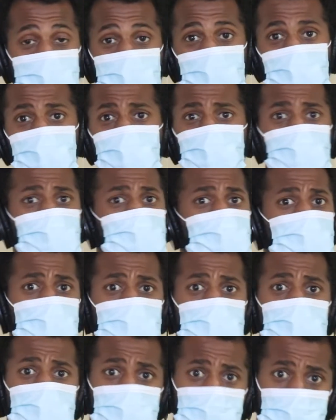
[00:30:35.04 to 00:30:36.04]
and you don't know what
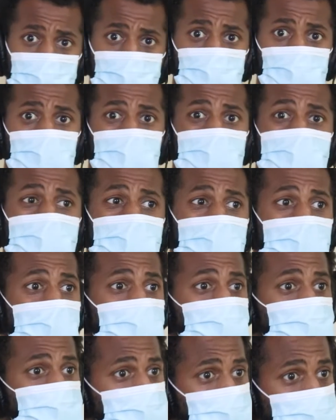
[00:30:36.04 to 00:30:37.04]
they do
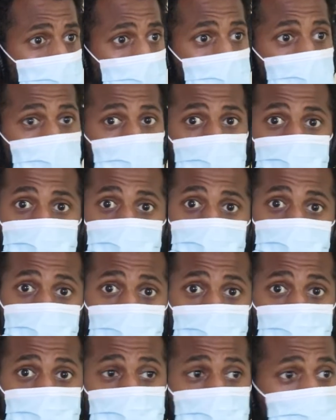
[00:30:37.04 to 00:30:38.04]
outside of the
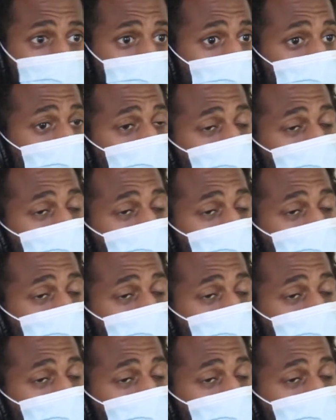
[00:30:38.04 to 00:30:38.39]
social media